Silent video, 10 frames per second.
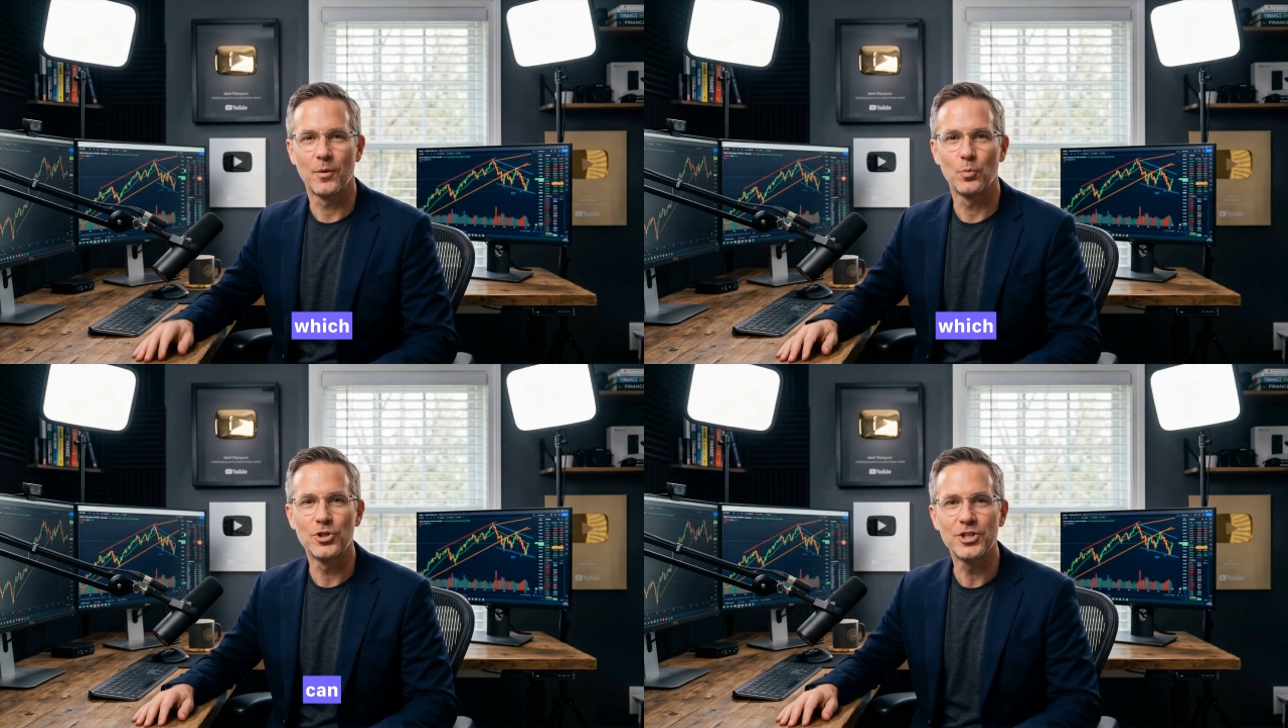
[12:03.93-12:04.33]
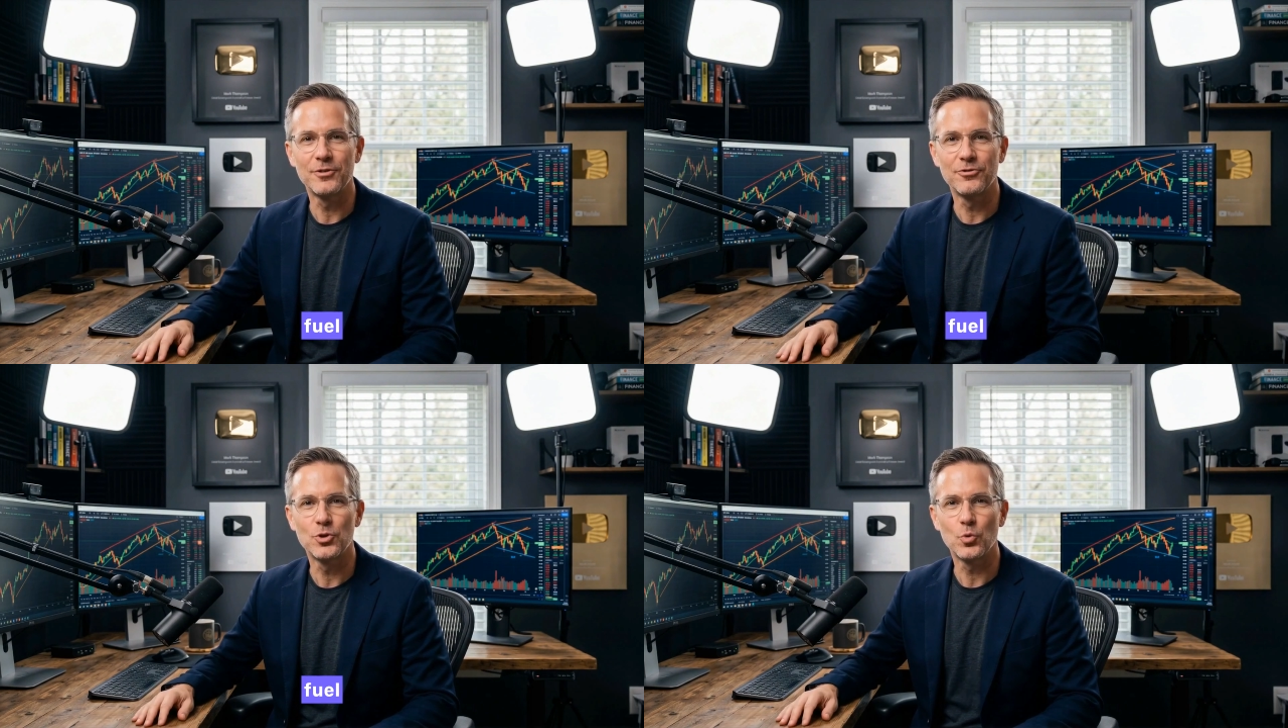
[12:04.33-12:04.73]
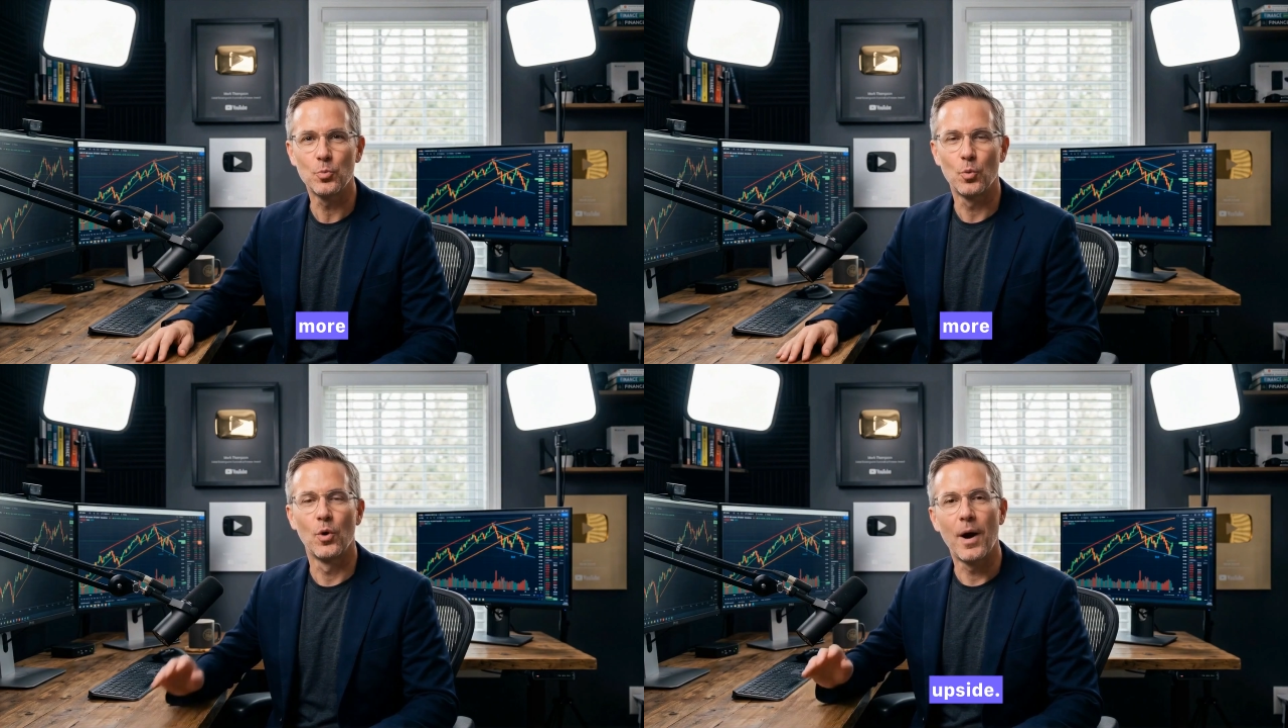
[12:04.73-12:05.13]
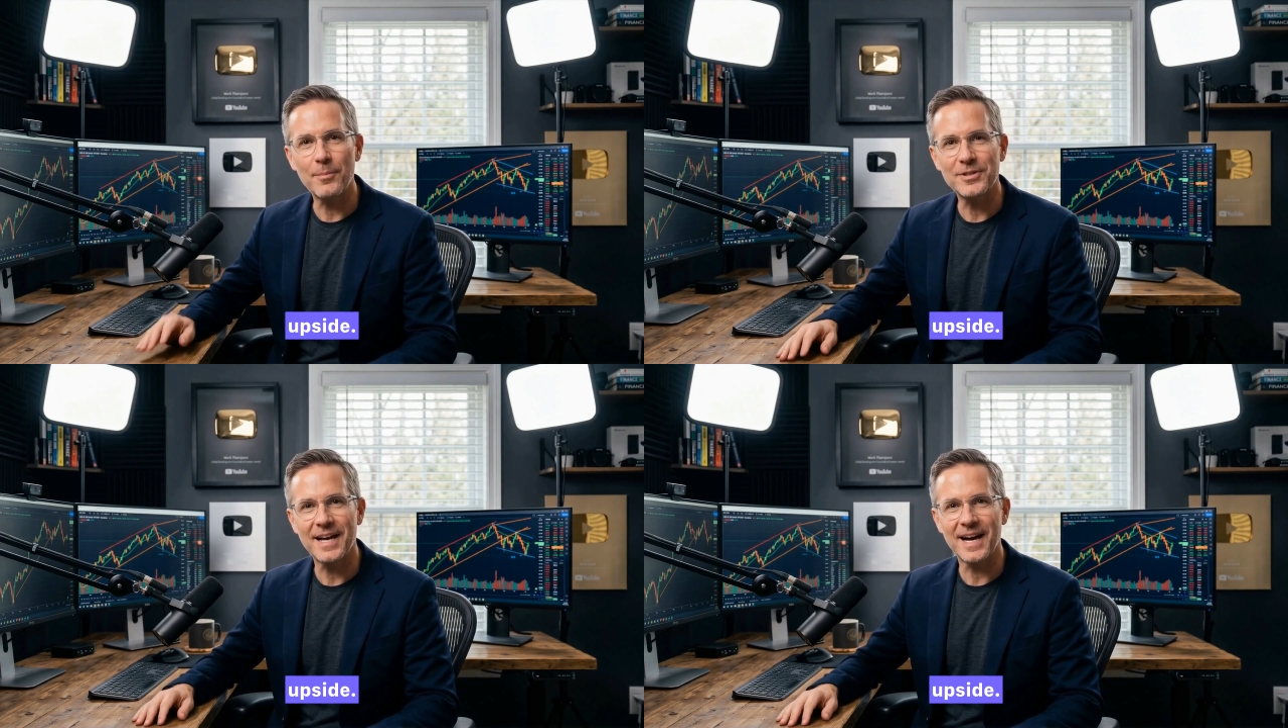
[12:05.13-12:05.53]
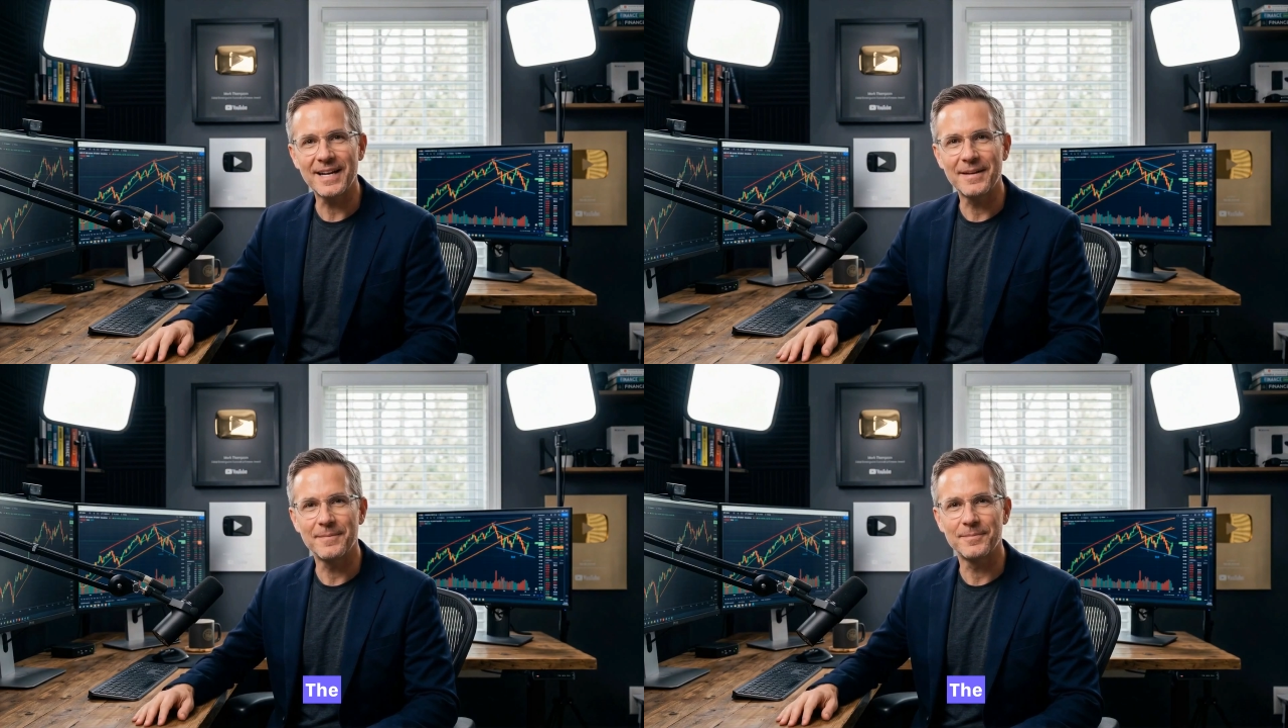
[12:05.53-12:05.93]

which can fuel more upside.